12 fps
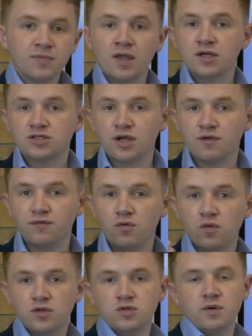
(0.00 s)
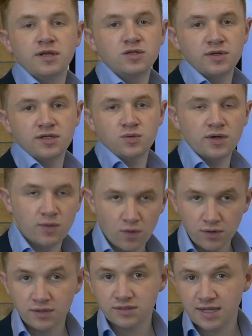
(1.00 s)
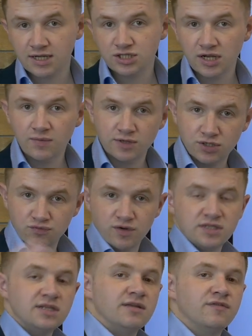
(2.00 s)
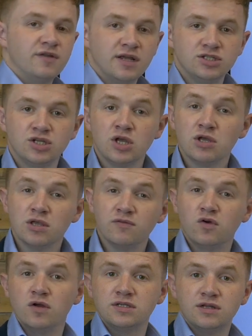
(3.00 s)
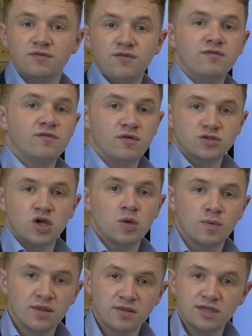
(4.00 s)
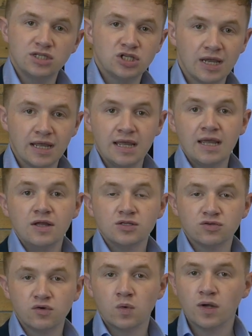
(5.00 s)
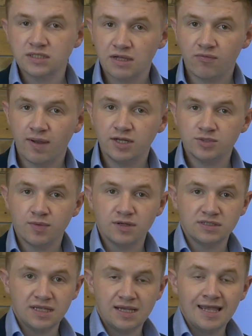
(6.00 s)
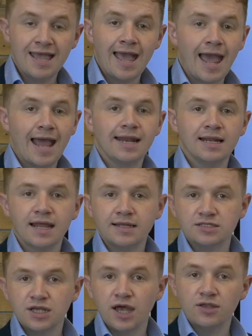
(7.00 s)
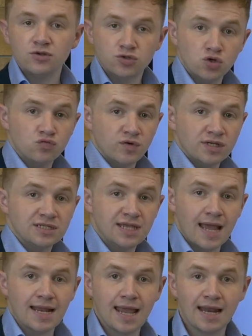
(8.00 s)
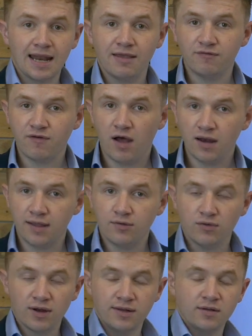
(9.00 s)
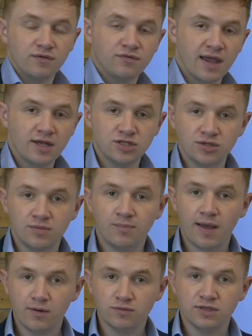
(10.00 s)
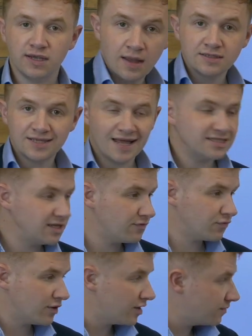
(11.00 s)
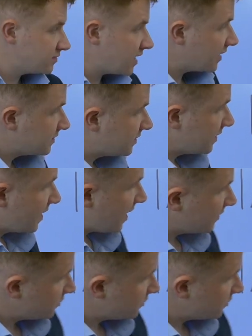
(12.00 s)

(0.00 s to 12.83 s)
So for the 2020-21 tax year, which is recently finished, you've got until the 5th of October this year to request that from HMRC. Any later and you do risk getting a late filing or late notification penalty. So that's it for income tax. Next